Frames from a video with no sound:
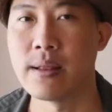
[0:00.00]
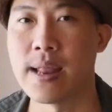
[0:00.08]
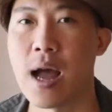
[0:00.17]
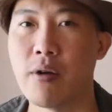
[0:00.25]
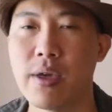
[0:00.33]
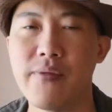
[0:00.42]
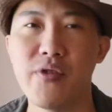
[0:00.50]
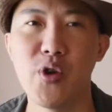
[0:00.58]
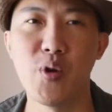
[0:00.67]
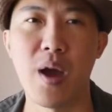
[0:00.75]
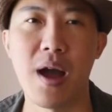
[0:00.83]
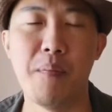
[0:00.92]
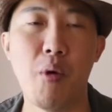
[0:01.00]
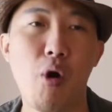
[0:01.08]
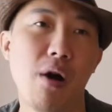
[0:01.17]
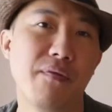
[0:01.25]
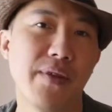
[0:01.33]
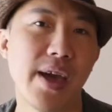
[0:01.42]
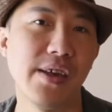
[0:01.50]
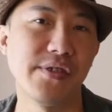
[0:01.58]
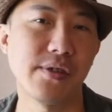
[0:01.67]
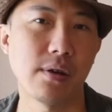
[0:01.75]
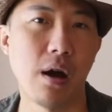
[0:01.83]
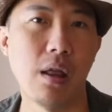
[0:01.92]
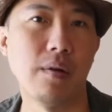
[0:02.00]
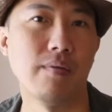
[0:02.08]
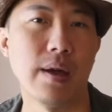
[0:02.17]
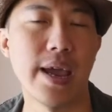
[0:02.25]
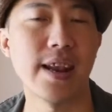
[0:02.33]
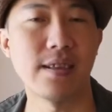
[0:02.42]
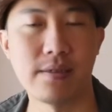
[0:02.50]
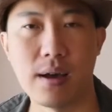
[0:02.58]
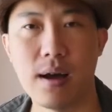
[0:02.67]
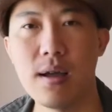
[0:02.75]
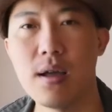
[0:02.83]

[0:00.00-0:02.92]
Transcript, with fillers: Now, if you are more advanced kind of editor,